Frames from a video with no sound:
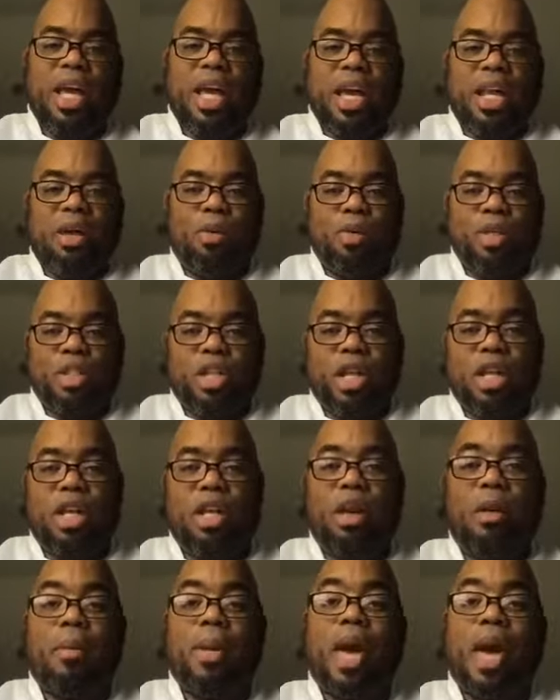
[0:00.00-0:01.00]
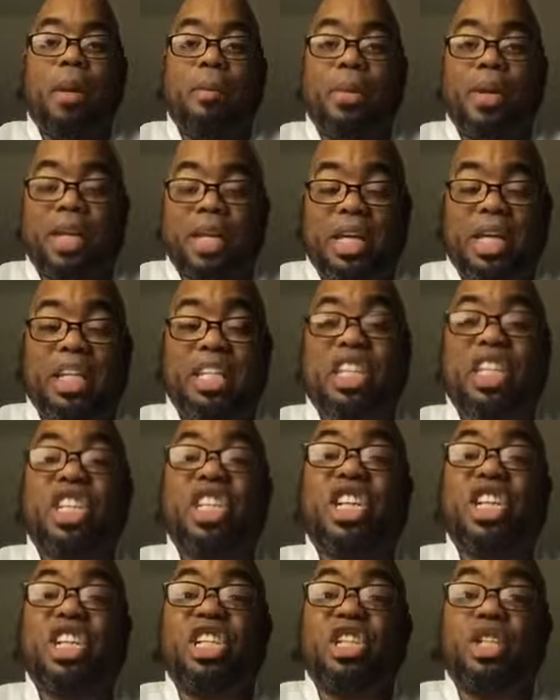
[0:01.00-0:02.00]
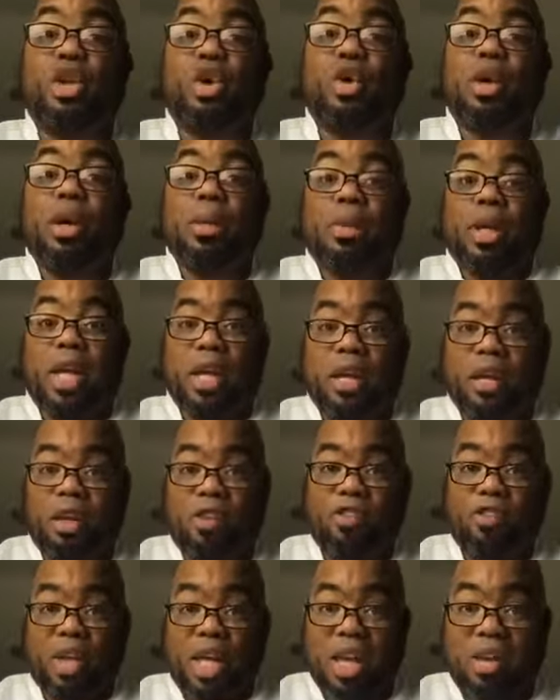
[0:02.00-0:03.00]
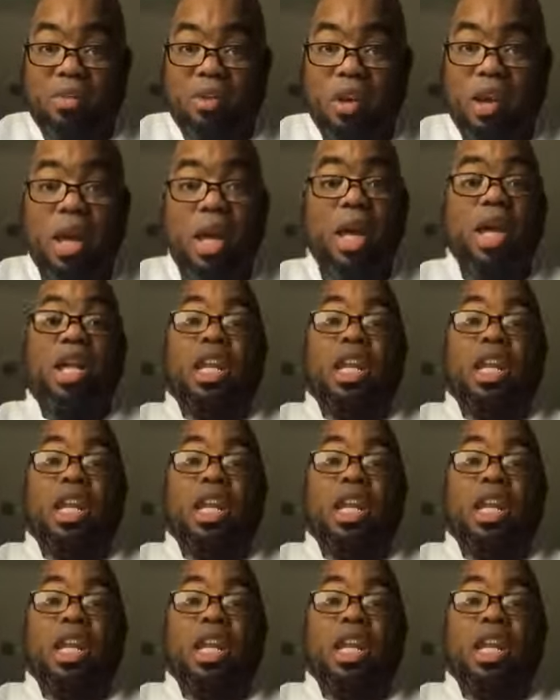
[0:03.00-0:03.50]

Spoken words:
and then what's going to end up happening is it's going to soak up that other flavor.